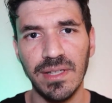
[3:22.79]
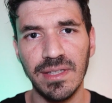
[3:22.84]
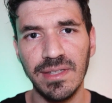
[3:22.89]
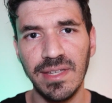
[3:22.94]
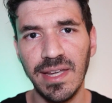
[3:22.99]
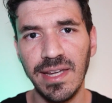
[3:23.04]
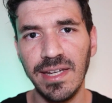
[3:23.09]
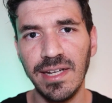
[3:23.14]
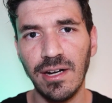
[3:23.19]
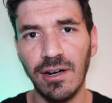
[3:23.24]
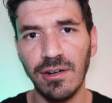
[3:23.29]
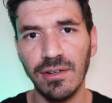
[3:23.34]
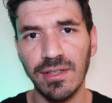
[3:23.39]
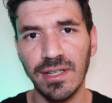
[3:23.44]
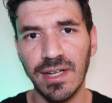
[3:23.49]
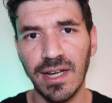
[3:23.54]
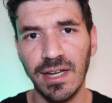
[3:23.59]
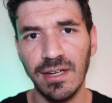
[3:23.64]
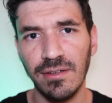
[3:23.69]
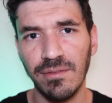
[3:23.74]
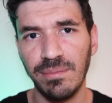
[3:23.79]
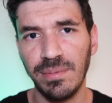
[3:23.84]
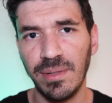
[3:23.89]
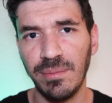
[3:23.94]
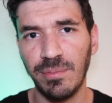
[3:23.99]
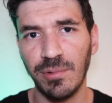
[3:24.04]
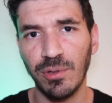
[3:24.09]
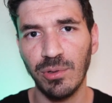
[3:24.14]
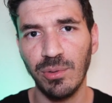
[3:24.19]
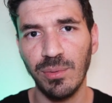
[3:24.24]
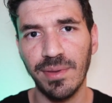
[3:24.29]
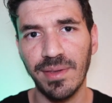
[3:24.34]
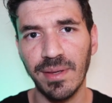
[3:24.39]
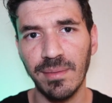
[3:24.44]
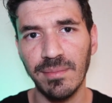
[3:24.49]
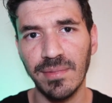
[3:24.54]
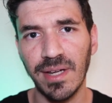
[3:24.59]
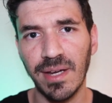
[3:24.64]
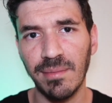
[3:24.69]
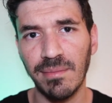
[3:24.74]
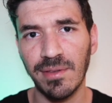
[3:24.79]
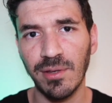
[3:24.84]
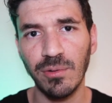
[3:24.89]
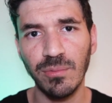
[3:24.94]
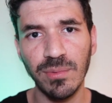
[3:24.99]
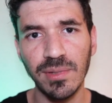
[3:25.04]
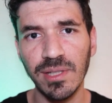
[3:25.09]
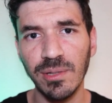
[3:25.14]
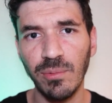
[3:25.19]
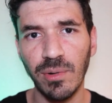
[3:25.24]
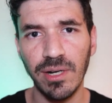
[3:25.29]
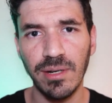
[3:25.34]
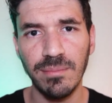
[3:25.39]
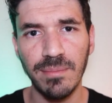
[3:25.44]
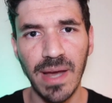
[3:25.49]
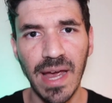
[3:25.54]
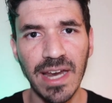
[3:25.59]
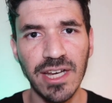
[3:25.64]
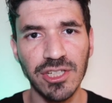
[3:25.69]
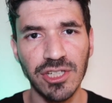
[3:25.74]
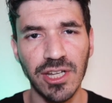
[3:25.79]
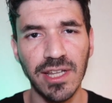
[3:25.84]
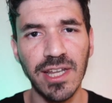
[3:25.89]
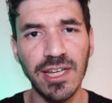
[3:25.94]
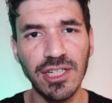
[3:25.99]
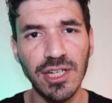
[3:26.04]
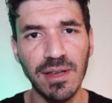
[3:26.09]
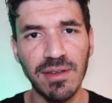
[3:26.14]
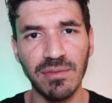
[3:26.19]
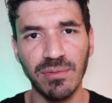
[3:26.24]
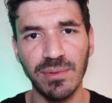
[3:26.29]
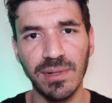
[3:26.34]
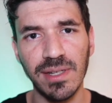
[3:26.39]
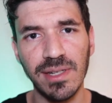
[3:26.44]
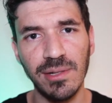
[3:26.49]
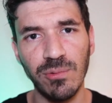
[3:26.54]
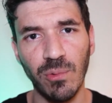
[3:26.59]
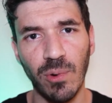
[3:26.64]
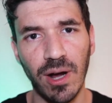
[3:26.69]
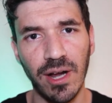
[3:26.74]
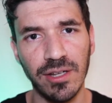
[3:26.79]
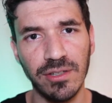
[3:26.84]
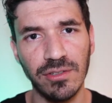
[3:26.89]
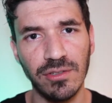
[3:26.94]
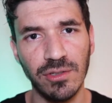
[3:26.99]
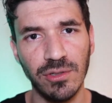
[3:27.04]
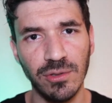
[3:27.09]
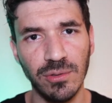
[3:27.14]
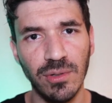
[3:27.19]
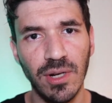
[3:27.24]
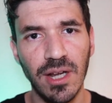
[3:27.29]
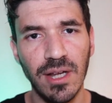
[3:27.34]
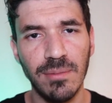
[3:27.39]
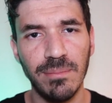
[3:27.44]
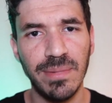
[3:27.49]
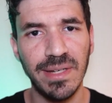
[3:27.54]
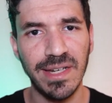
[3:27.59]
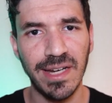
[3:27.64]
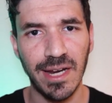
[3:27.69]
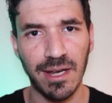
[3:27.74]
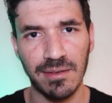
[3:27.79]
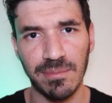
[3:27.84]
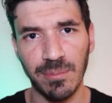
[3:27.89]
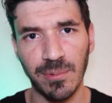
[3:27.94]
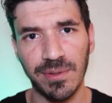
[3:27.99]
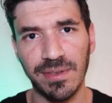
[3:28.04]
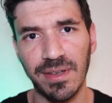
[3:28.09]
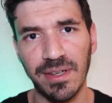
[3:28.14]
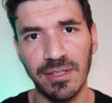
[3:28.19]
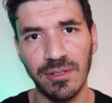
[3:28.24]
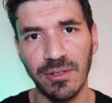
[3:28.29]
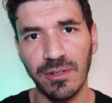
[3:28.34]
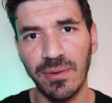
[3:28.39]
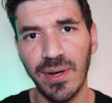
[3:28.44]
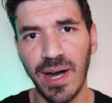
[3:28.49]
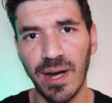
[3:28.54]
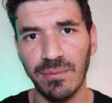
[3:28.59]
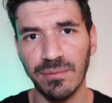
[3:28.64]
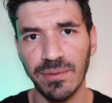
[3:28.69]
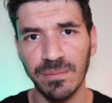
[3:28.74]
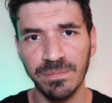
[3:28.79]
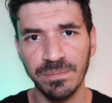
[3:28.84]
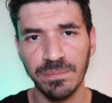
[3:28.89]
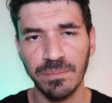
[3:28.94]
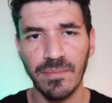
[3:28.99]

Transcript: They are the kind of people who sometimes don't really want to manage, and they just really want to be experts in their craft.